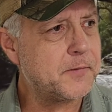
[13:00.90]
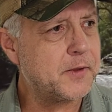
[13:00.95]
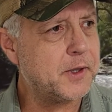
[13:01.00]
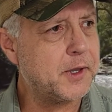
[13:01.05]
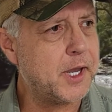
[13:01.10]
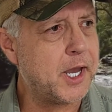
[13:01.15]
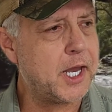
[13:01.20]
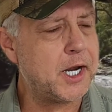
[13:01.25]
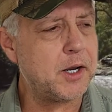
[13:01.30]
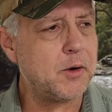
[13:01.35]

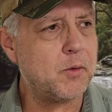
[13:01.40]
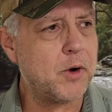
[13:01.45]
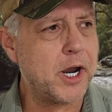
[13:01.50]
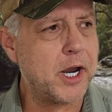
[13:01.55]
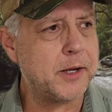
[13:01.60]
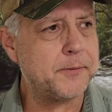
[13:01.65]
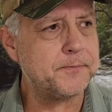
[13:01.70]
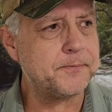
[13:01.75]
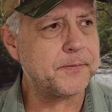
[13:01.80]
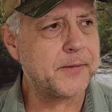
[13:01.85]

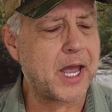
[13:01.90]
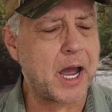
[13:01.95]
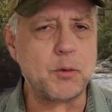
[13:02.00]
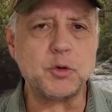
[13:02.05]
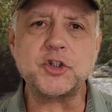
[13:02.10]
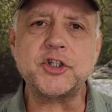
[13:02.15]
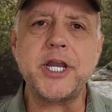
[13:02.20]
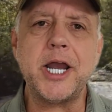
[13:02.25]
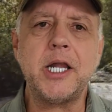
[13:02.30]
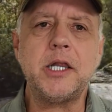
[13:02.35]
anyway, I
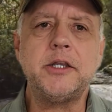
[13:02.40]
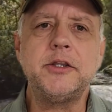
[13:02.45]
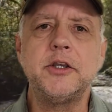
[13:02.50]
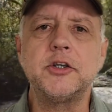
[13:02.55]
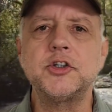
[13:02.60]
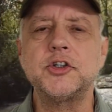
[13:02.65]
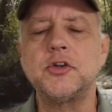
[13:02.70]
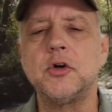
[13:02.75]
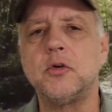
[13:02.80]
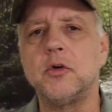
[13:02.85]
was telling the
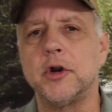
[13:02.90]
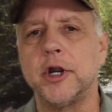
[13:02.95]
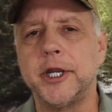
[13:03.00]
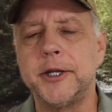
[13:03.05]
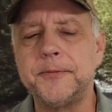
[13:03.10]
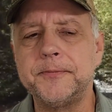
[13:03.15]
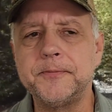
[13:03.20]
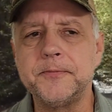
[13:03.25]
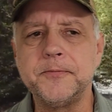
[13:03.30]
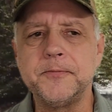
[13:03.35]
story
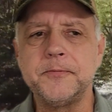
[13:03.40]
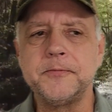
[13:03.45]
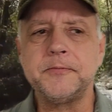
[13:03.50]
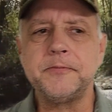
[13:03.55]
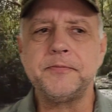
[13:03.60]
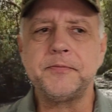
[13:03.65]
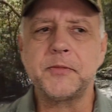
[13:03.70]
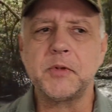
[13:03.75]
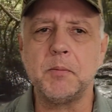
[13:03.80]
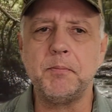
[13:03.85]

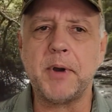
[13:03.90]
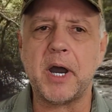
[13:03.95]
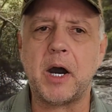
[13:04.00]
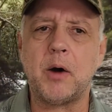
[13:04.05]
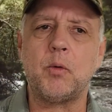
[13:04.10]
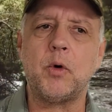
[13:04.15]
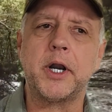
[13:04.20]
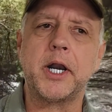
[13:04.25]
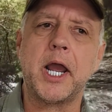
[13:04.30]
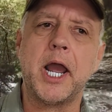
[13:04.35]

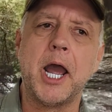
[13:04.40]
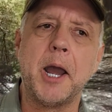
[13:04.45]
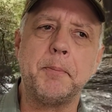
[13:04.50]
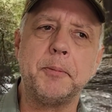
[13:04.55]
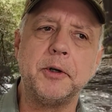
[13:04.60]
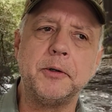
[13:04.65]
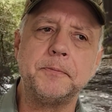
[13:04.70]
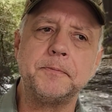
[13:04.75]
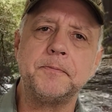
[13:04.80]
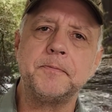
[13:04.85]
about what
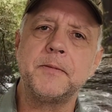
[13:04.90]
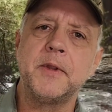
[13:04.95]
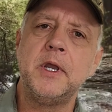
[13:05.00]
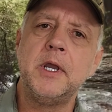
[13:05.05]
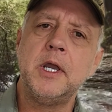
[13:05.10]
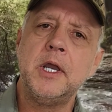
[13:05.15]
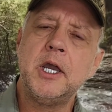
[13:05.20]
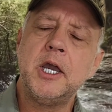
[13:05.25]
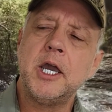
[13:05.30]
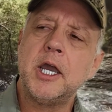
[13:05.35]
happened.
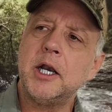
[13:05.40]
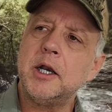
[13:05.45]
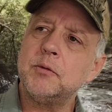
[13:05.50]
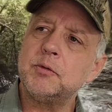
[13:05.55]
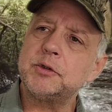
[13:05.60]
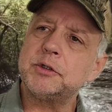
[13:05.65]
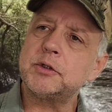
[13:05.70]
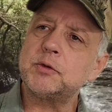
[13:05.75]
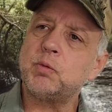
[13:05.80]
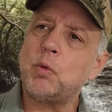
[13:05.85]
And there
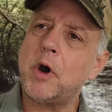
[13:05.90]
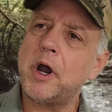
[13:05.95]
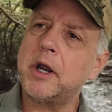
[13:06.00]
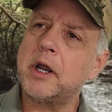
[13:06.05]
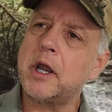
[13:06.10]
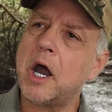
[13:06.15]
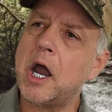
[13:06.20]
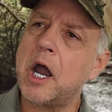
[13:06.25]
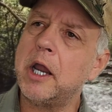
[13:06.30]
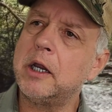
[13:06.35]
was this one
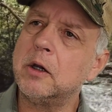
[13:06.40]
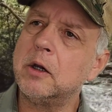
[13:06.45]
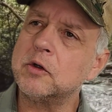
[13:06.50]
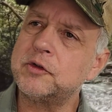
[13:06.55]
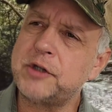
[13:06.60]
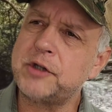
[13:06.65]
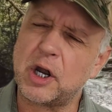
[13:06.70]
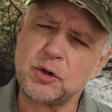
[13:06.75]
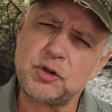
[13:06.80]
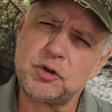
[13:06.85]
guy who goes,
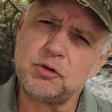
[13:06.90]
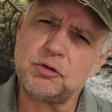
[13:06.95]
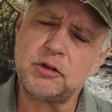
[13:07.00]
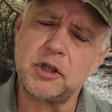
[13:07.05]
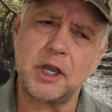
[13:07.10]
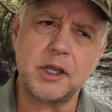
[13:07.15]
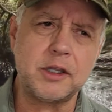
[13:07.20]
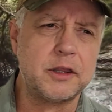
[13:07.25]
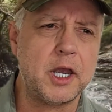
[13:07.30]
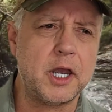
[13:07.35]
don't you
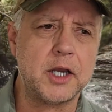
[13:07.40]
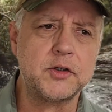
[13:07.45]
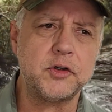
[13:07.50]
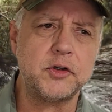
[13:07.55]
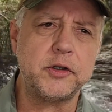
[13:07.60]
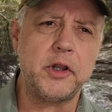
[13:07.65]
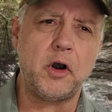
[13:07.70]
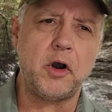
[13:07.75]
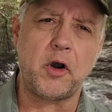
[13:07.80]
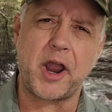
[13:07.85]
think that's a
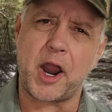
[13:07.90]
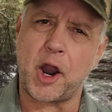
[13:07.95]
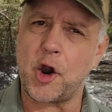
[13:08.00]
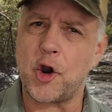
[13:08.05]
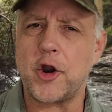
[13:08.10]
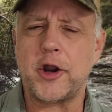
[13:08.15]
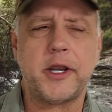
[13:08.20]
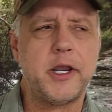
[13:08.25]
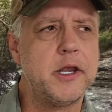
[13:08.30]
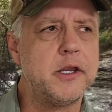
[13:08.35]
little
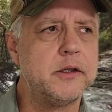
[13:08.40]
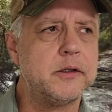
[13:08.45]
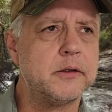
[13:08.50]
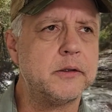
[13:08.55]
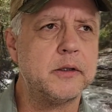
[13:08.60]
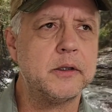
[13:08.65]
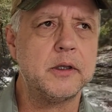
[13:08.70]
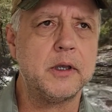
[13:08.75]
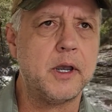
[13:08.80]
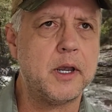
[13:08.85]
arrogant?
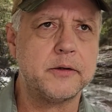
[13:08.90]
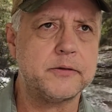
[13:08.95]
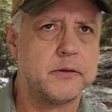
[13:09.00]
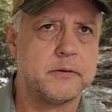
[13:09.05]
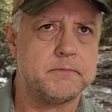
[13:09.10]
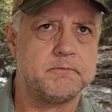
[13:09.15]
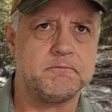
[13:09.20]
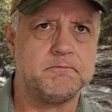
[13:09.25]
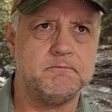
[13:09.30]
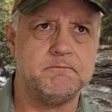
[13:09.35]
I said,
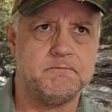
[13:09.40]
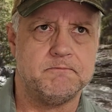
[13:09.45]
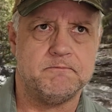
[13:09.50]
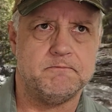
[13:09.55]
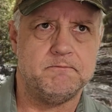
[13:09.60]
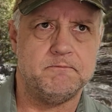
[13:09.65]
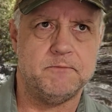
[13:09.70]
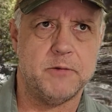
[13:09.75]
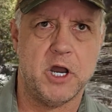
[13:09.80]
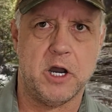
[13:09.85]

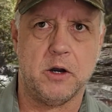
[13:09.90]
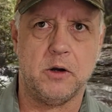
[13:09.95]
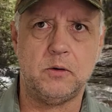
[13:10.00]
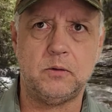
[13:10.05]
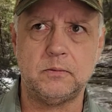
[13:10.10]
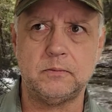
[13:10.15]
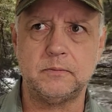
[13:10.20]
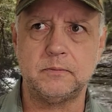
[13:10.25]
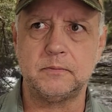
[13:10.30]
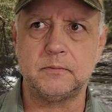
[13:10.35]
no.
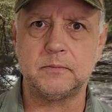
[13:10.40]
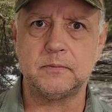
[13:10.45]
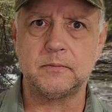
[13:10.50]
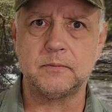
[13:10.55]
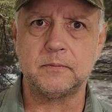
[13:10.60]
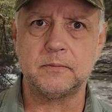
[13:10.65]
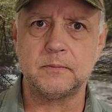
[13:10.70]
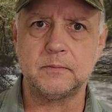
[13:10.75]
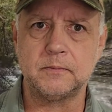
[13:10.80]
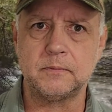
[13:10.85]

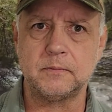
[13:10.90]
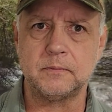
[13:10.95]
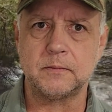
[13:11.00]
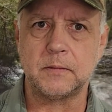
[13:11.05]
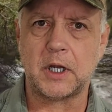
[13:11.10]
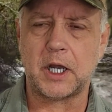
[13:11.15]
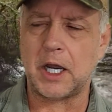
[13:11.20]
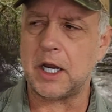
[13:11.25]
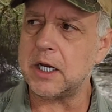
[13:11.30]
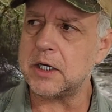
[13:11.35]

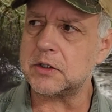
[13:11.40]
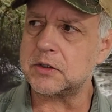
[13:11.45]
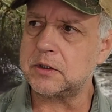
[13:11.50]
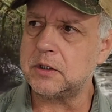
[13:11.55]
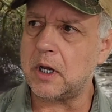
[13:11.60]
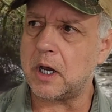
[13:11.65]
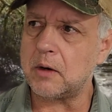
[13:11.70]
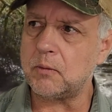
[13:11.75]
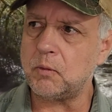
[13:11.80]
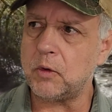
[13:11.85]
I asked
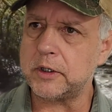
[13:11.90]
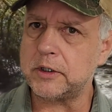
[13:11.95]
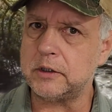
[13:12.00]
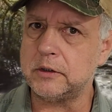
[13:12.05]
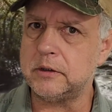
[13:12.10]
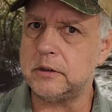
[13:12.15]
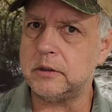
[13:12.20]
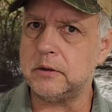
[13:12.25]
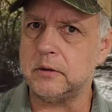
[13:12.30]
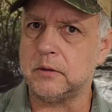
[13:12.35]
God what to
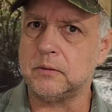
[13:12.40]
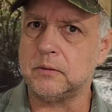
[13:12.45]
do.